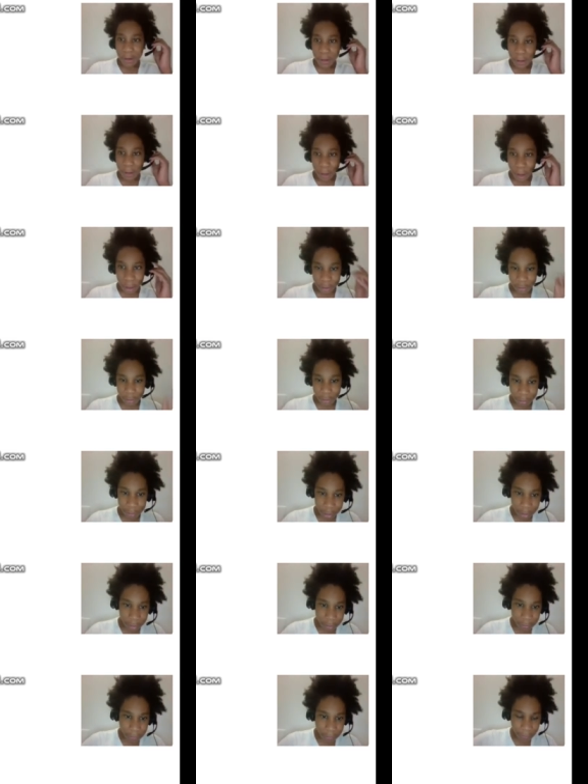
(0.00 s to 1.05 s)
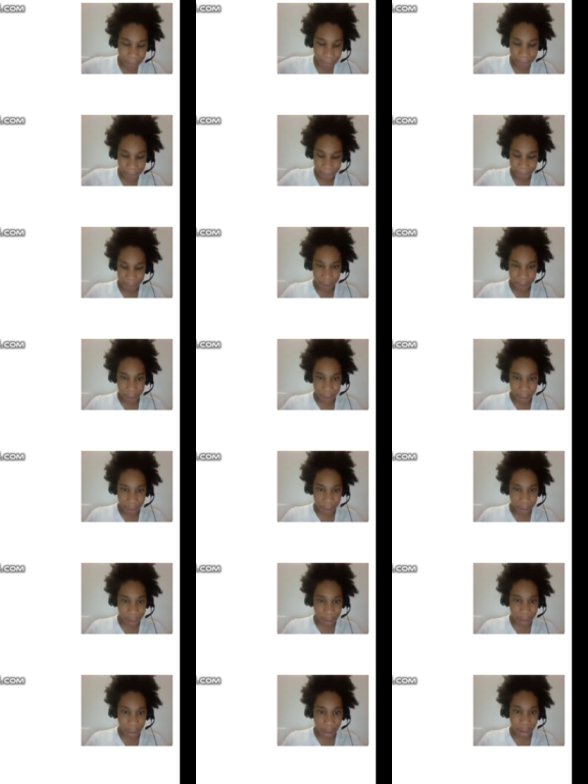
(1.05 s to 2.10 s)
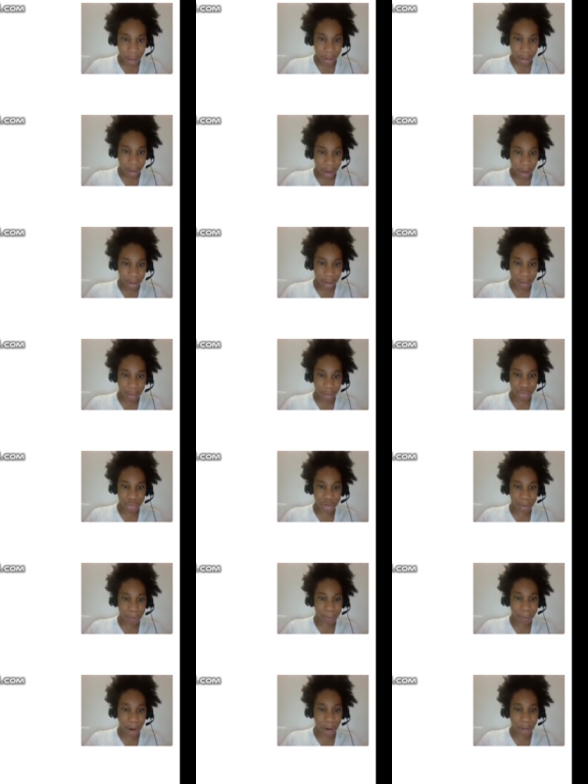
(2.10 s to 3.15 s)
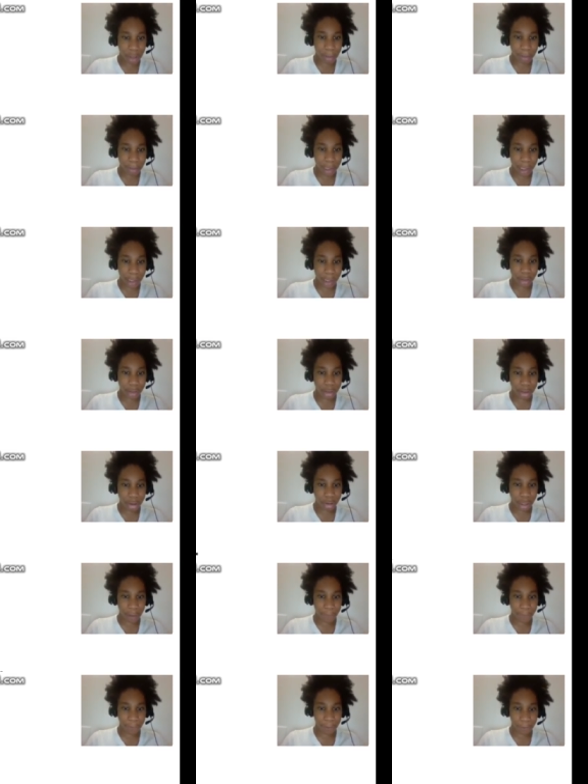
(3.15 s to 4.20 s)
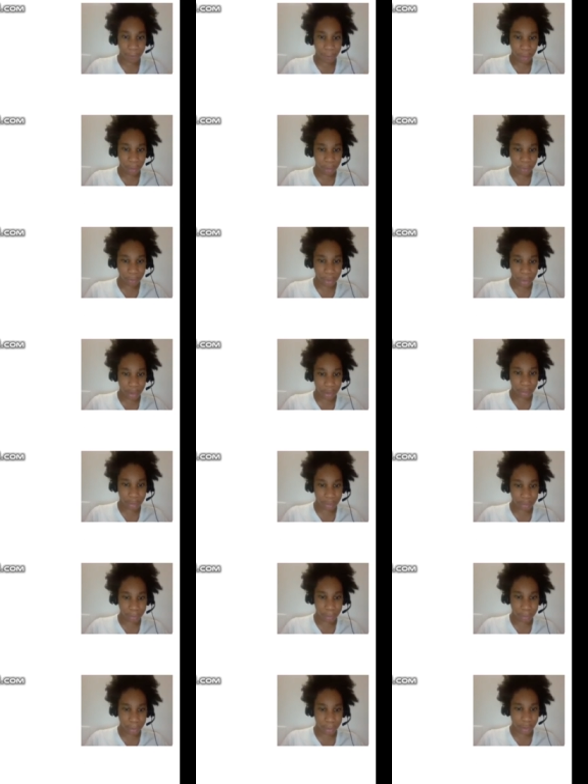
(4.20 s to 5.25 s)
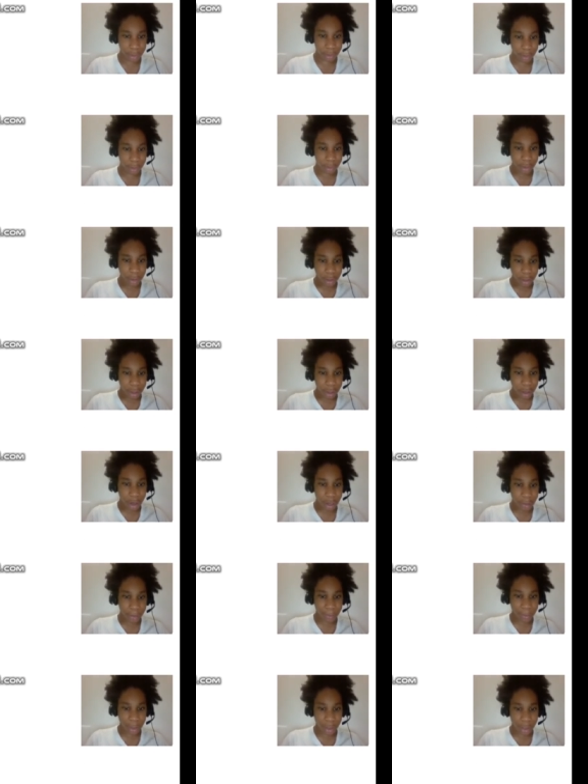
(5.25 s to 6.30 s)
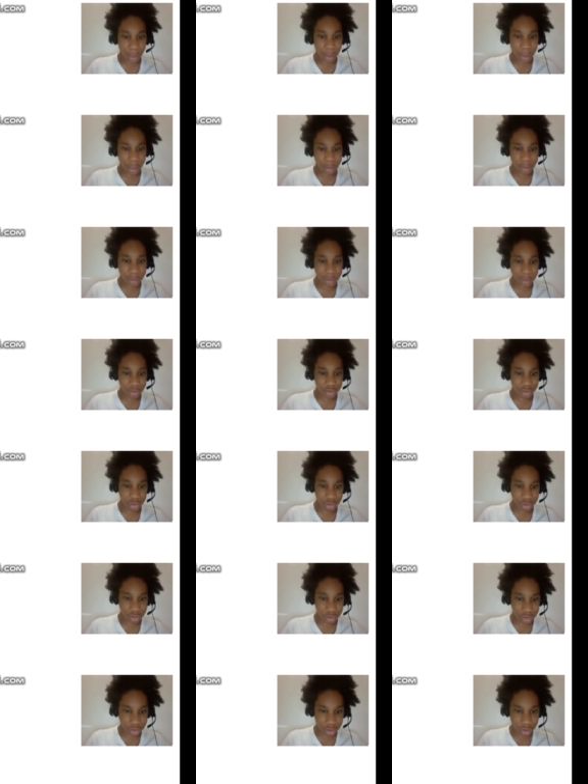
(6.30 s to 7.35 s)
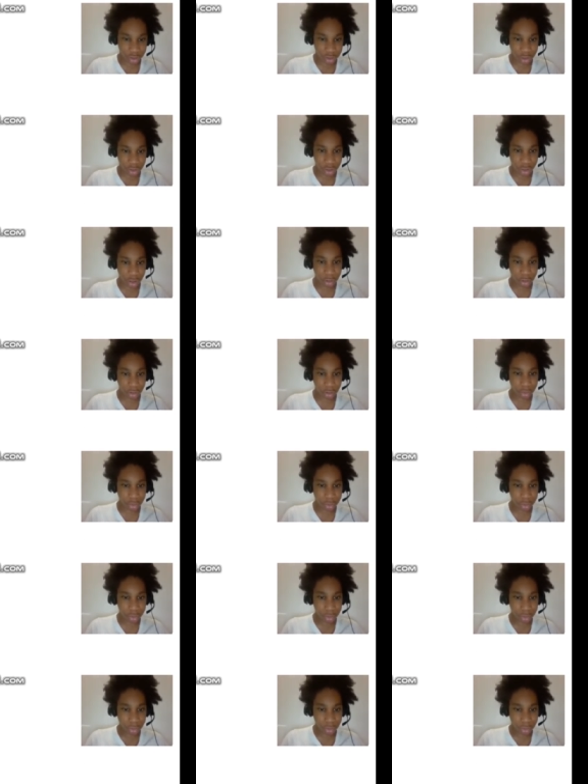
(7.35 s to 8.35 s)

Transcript: Alright, so here we go. Okay, I never choose a Pogan man, you know, like for real drills, but um, now yeah, let's just go.